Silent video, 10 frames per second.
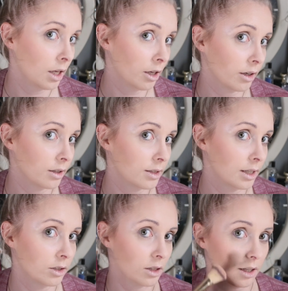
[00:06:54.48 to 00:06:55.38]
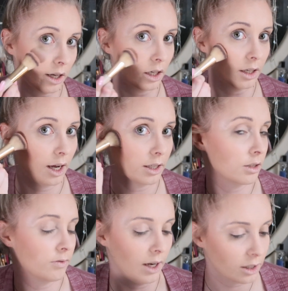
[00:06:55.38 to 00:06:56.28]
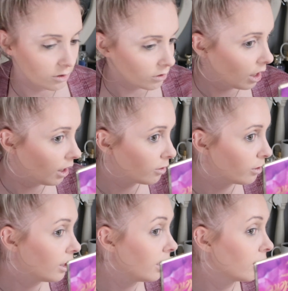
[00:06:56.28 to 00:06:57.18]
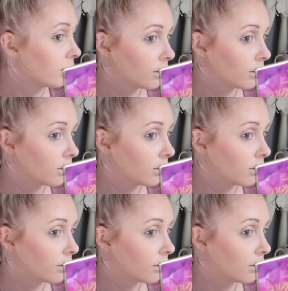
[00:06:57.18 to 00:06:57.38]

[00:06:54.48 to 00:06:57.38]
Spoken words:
And you can see it's just like a nice blush color, really.